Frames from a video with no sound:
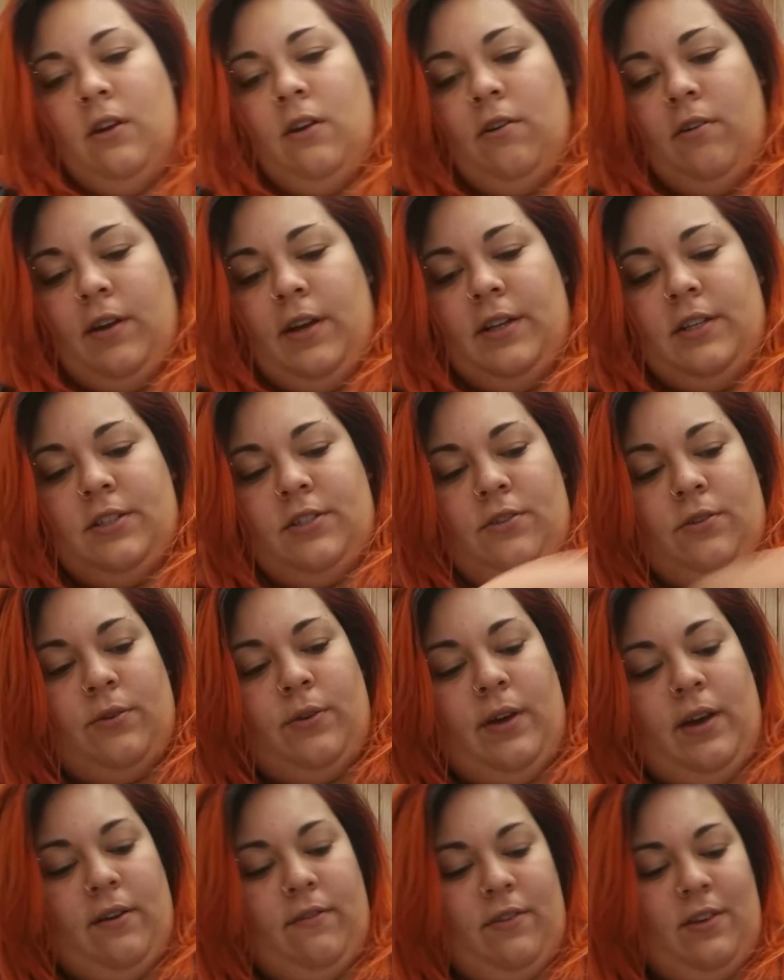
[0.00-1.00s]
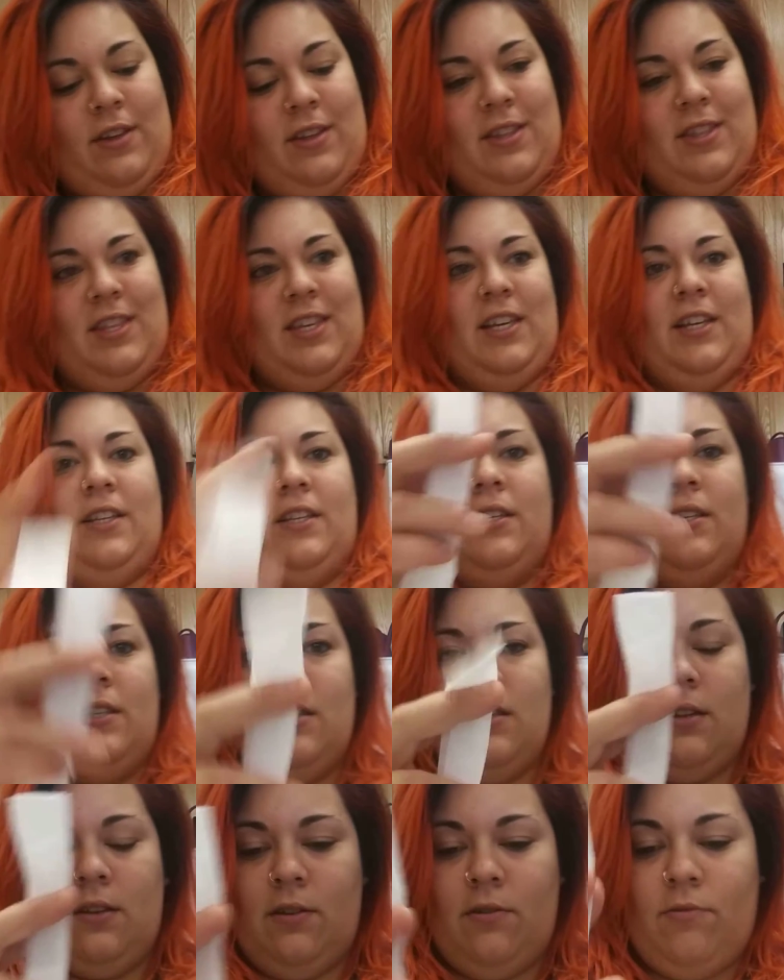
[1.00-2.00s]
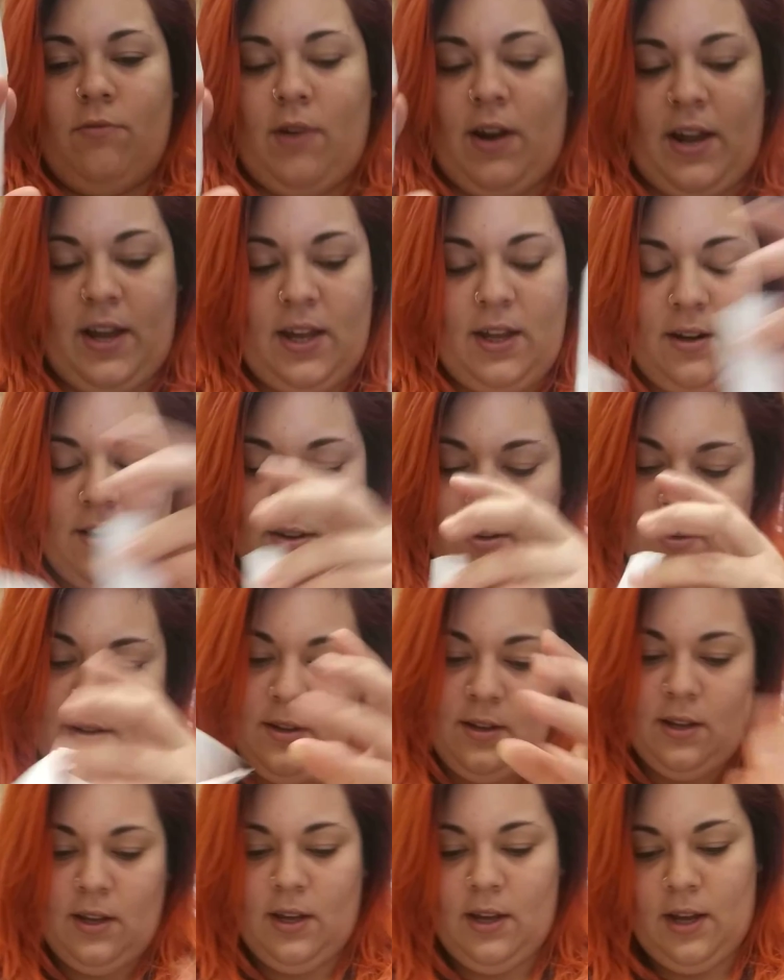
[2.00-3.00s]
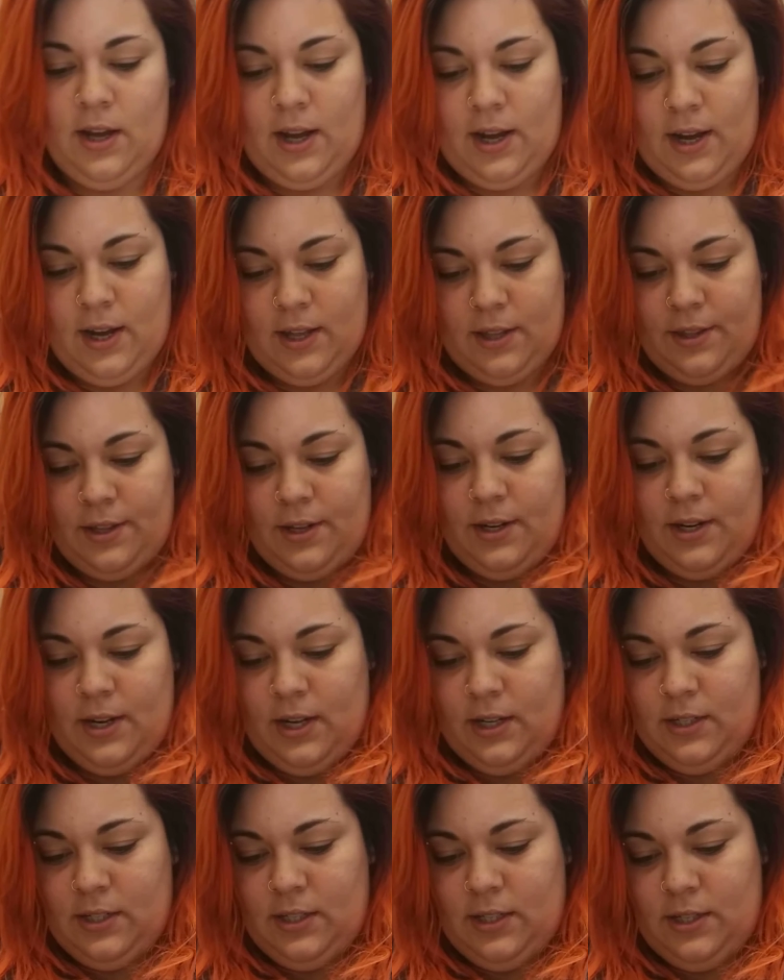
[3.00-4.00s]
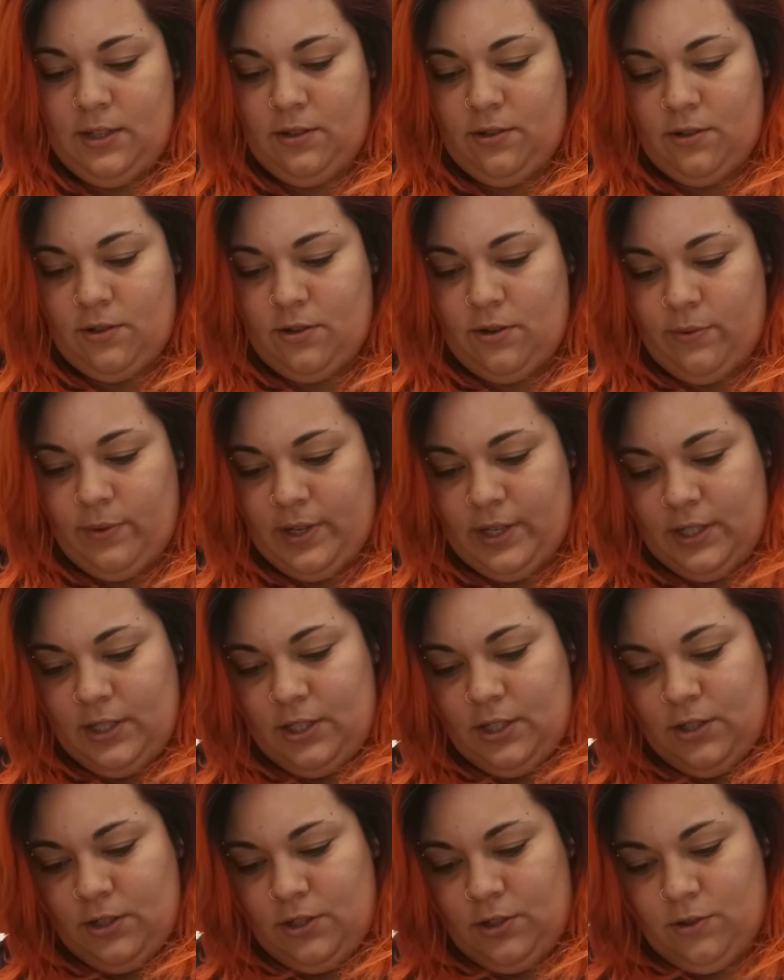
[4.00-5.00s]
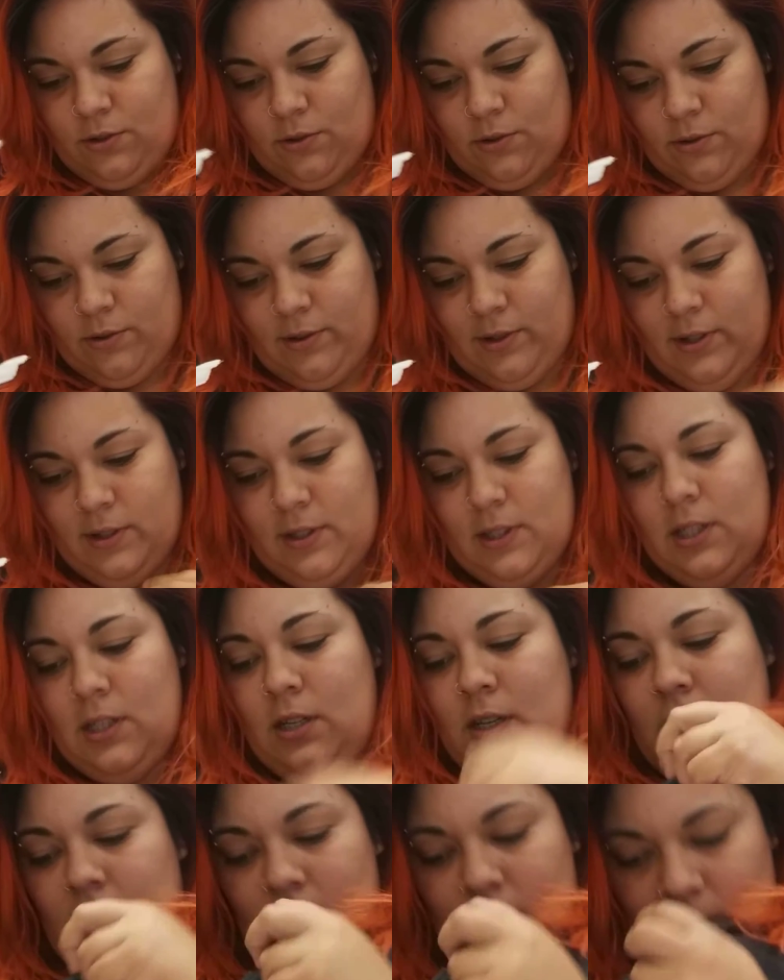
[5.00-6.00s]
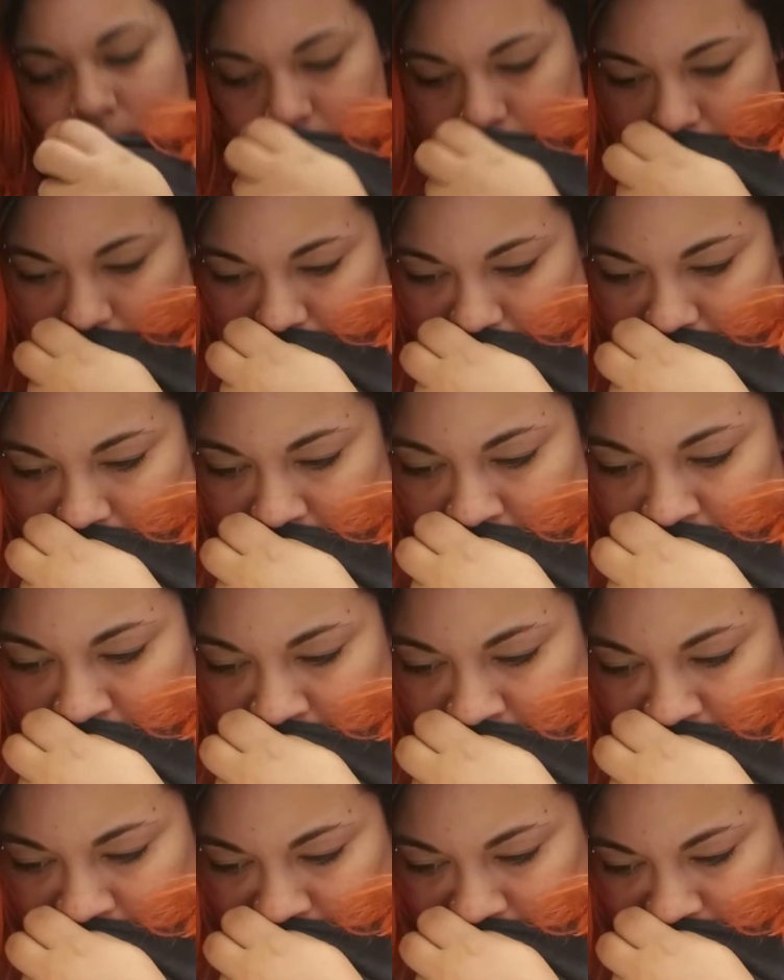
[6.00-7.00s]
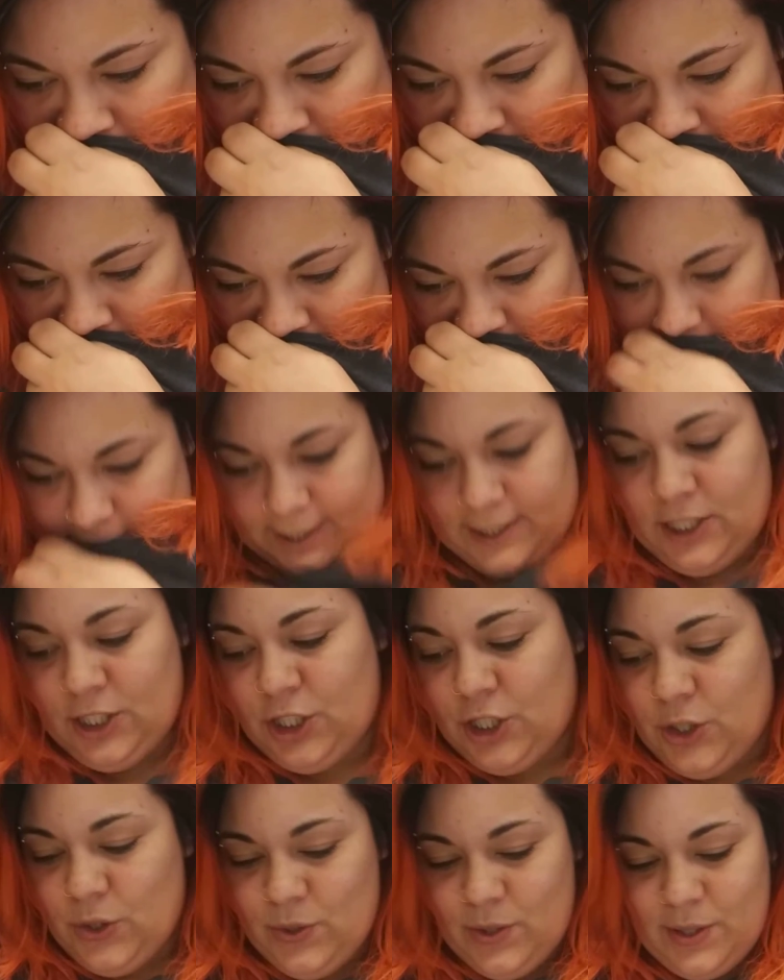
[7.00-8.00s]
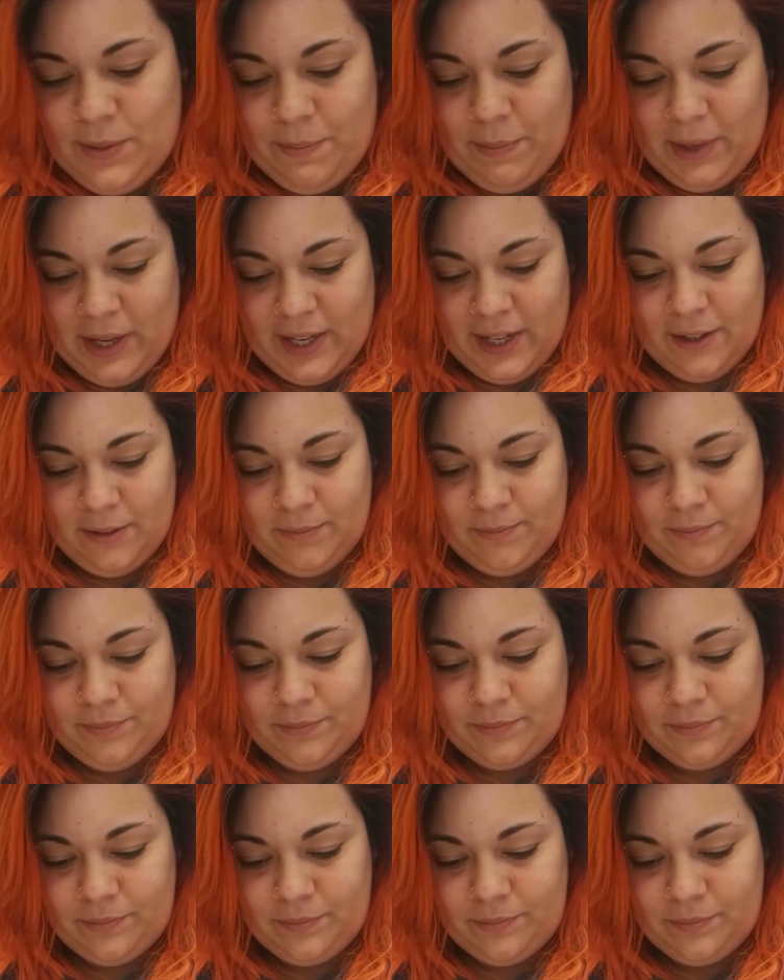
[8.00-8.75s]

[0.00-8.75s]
Alright, so you have these, right? And the next thing you're going to do, excuse me,